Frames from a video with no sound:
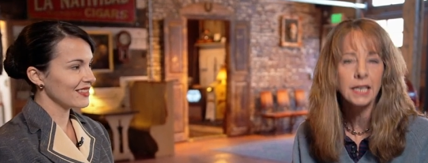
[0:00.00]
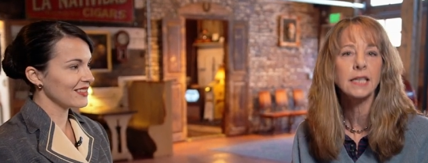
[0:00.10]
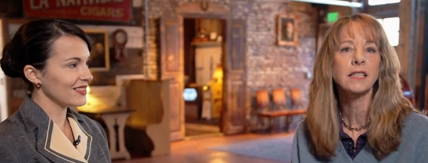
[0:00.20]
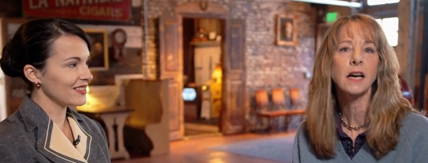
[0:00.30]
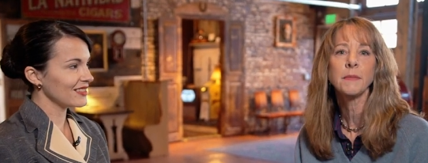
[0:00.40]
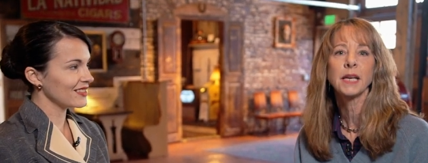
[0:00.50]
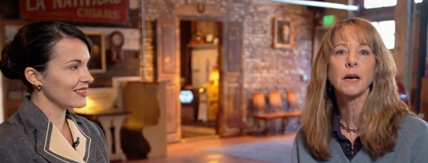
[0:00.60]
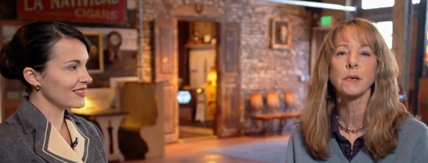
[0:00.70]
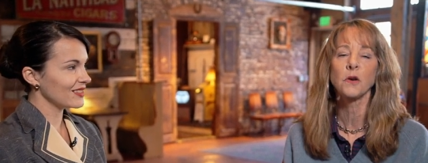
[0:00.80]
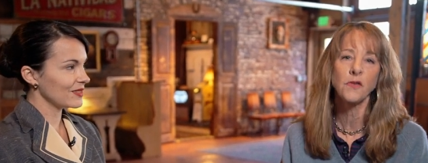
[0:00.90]
Speaker 1: It is coming
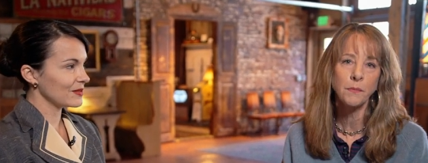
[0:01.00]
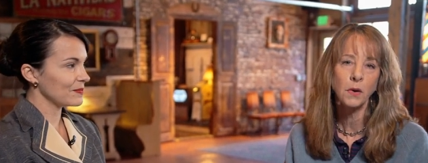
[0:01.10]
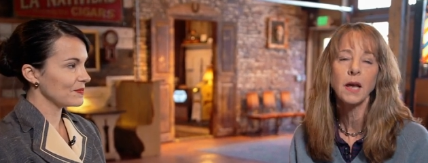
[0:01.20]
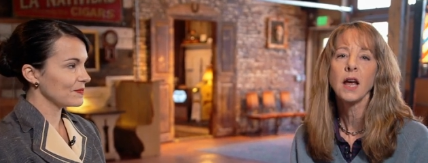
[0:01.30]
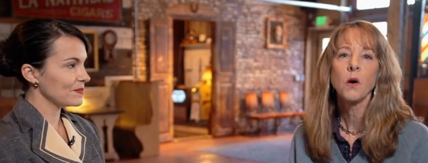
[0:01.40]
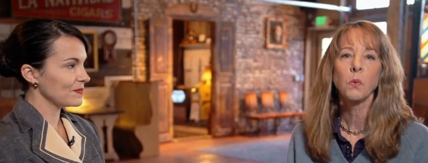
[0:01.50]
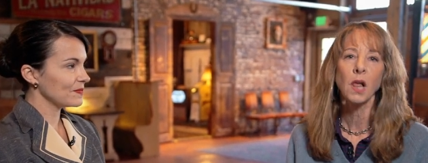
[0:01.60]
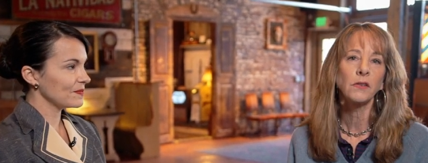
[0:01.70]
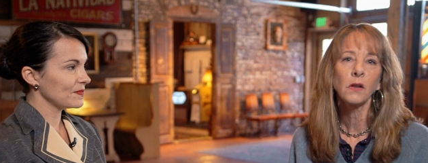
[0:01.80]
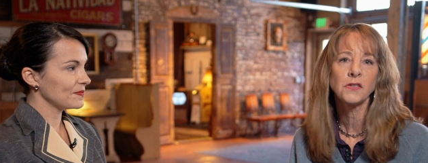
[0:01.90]
up in November.
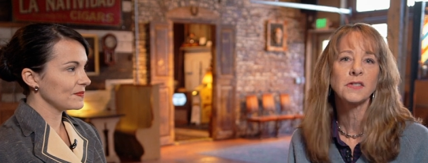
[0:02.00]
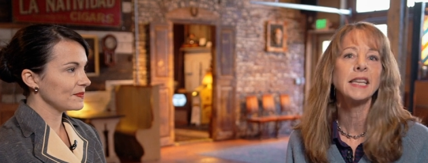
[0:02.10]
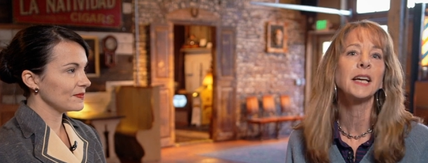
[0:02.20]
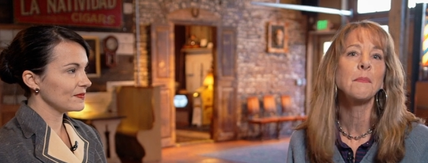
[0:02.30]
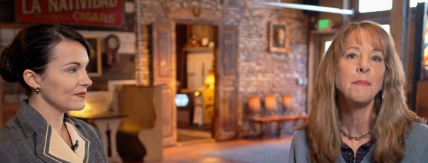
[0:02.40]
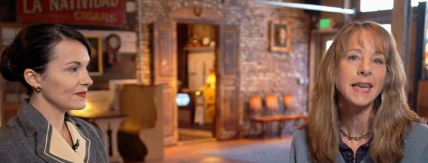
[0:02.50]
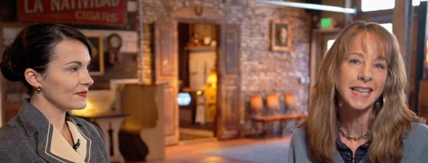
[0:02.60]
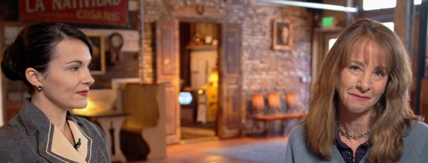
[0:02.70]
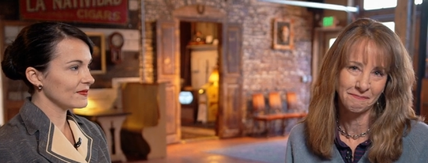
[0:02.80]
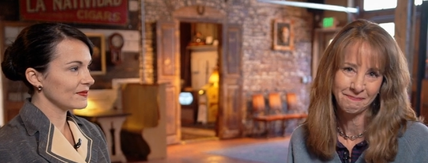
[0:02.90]
We'll have a little sneak
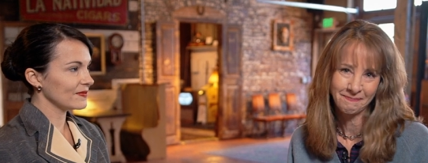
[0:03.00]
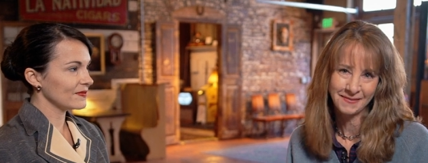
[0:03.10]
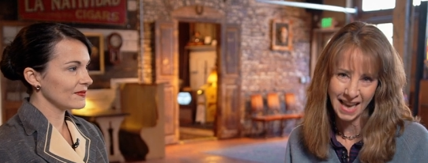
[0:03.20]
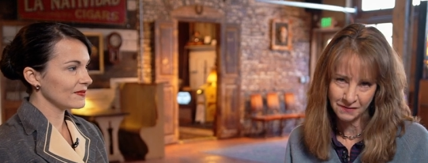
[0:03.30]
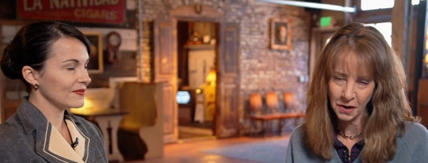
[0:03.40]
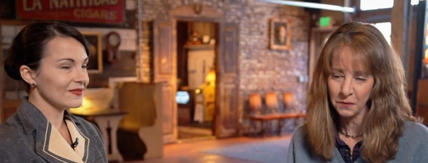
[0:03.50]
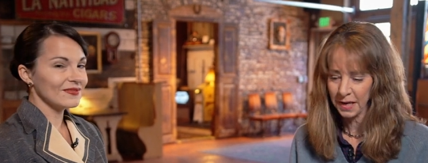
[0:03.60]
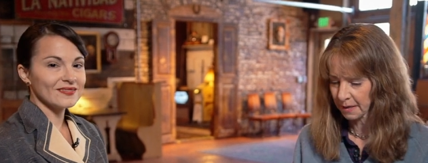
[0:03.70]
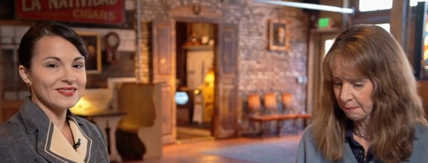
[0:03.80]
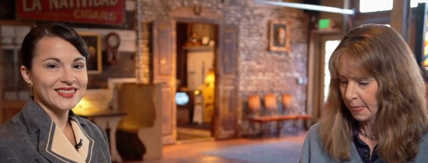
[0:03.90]
peek. Have a great
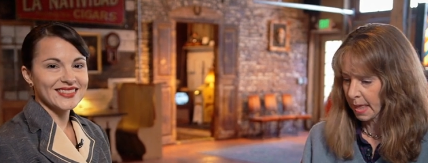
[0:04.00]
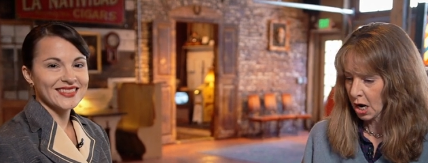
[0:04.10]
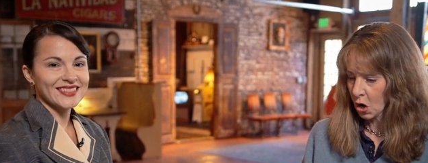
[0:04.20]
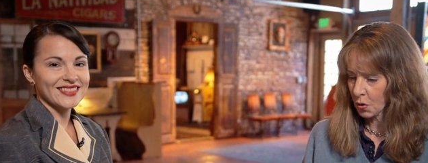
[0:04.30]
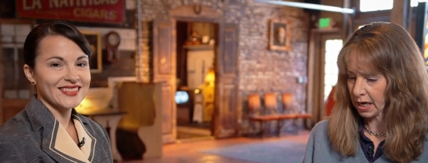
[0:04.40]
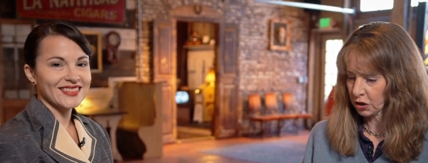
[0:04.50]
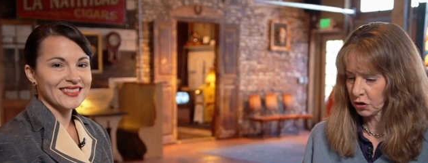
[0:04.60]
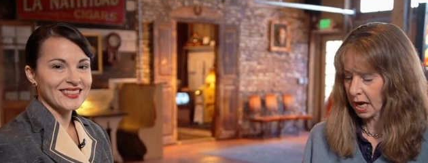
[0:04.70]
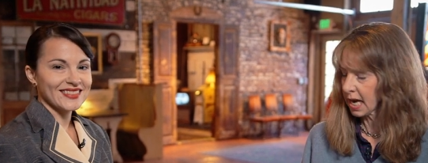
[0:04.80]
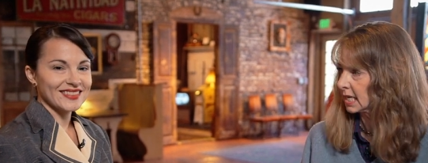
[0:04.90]
week. Okay,
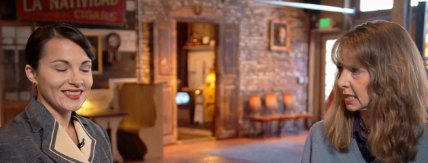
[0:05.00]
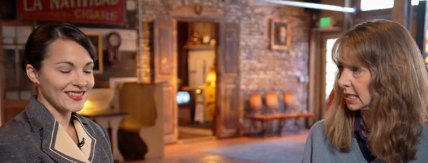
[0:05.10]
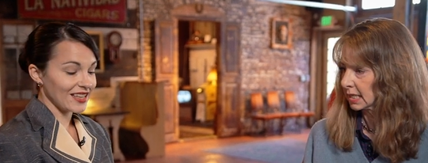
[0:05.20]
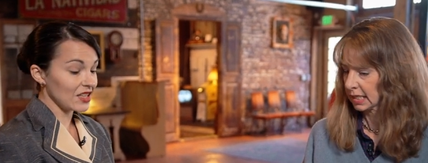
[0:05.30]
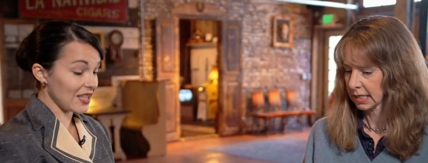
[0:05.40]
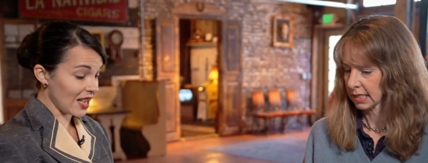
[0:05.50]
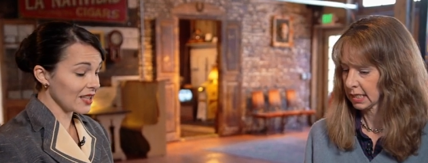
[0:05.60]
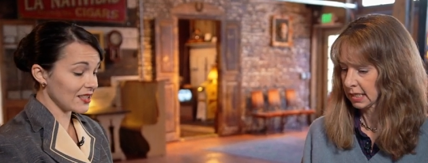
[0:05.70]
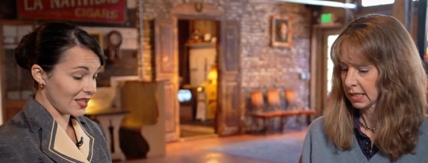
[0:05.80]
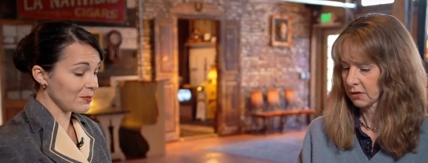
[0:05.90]
should I?
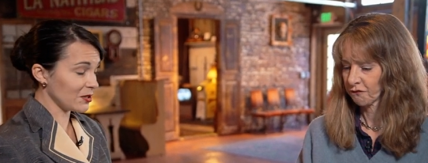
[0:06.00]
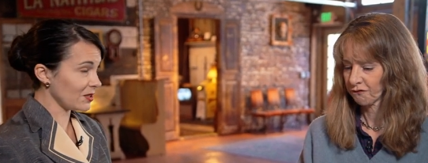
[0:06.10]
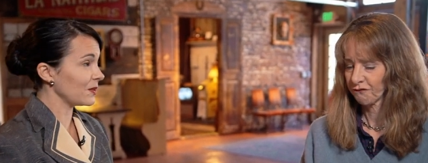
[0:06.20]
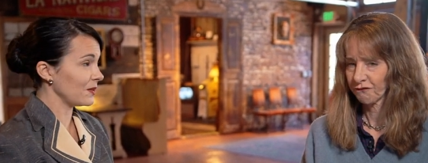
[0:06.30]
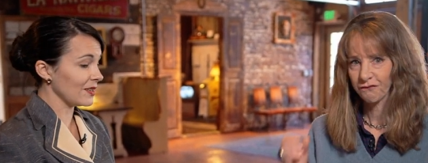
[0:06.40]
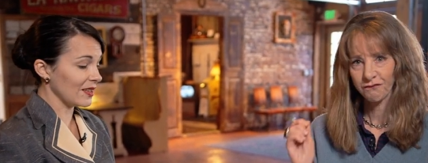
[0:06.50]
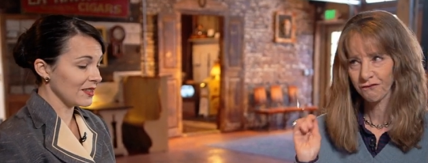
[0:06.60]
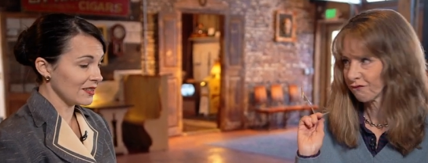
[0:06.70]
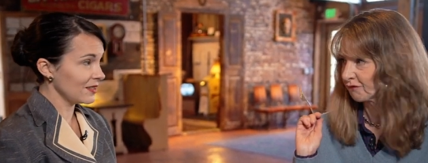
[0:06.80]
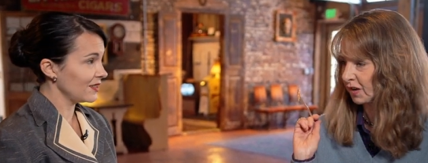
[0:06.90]
Speaker 2: Yes,
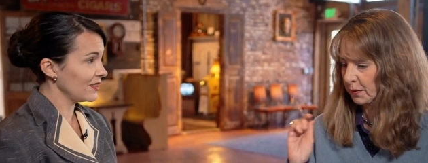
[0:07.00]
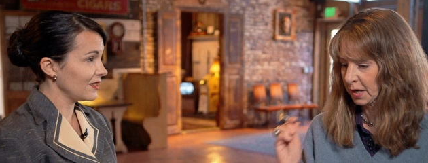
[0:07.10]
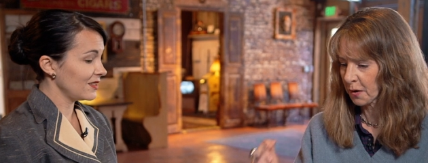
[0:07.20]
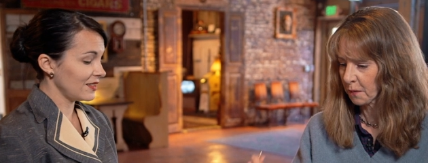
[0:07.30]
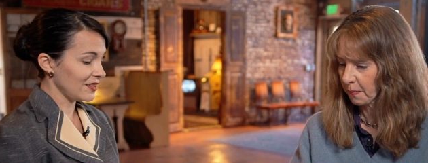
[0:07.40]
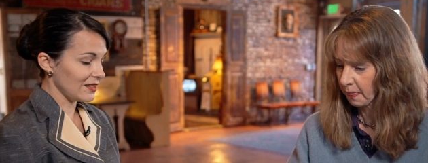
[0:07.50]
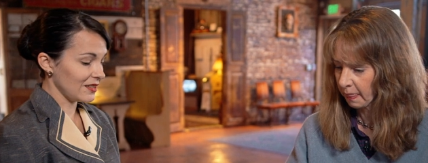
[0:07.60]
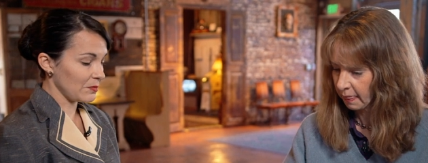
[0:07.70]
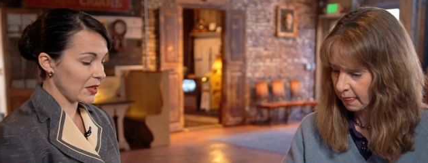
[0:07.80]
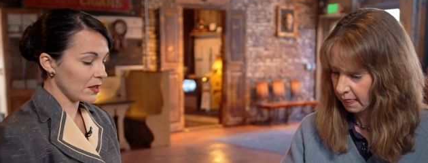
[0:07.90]
absolutely. Here we go.
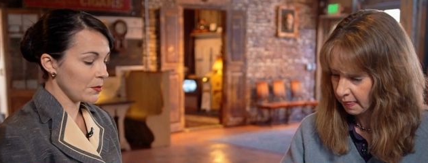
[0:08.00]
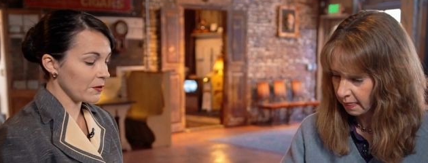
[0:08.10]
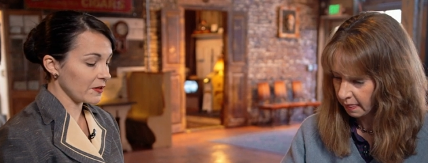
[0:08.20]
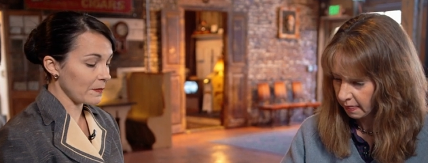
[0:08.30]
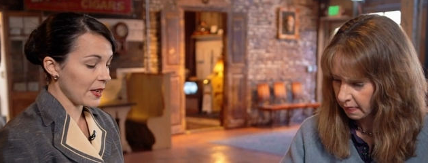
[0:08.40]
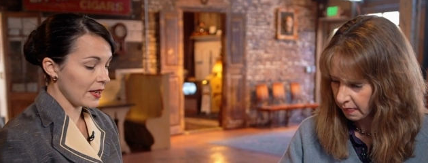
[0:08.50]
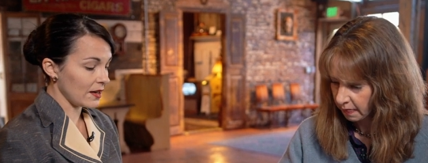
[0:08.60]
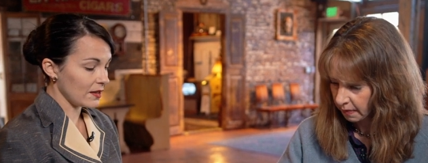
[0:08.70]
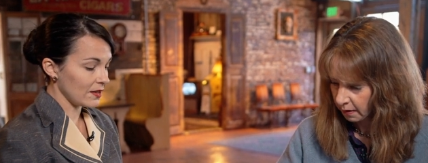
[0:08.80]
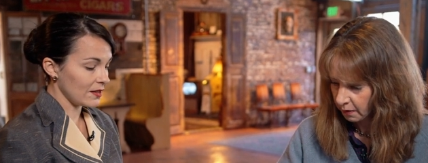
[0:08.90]
Make the perfect
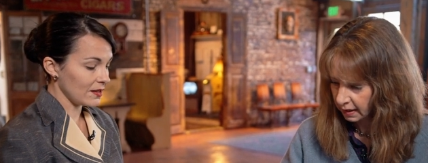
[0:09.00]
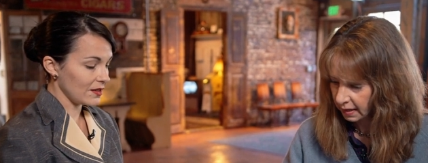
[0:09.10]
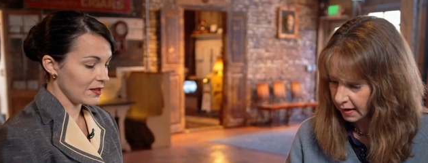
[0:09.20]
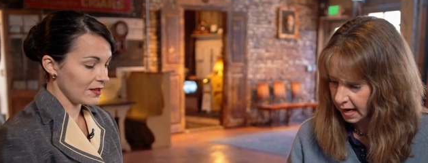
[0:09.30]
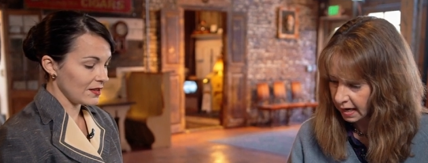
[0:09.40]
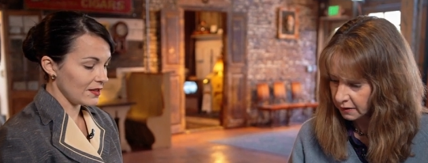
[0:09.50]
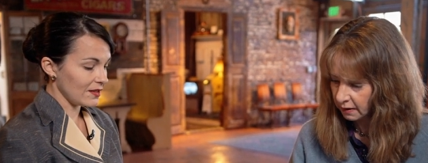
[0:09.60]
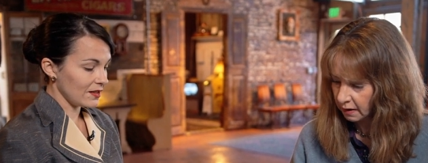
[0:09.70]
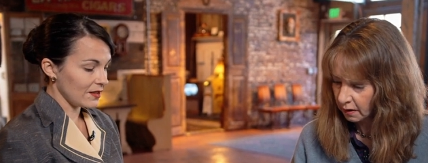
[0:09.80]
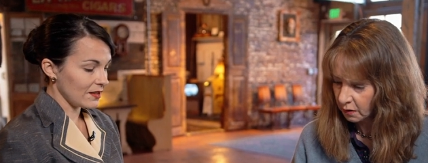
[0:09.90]
bite.
Speaker 1: Okay, that.
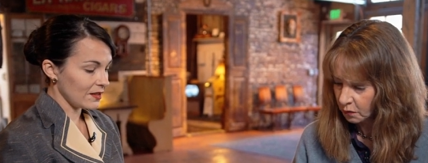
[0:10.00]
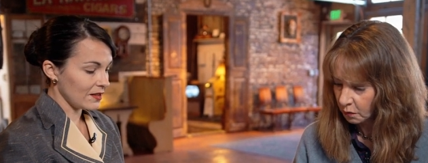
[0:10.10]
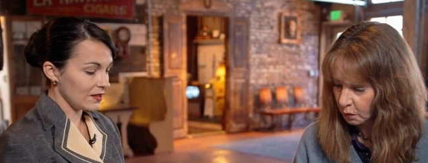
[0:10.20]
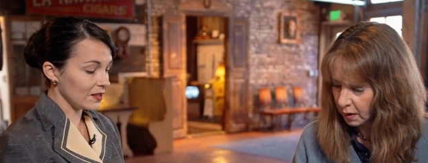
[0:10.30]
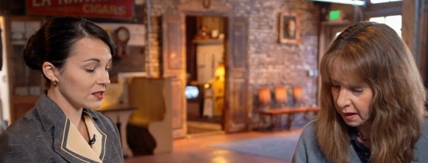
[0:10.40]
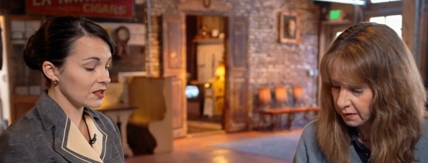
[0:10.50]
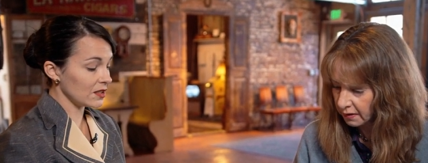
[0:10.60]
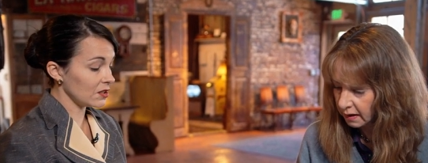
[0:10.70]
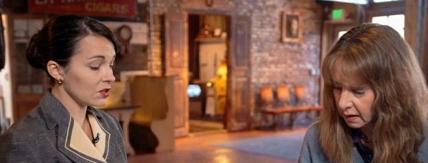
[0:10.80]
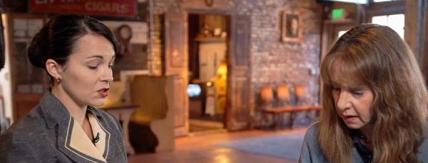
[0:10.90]
This is
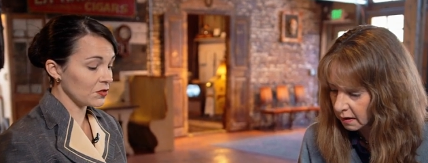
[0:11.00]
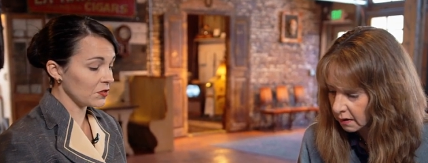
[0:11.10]
Speaker 2: this is your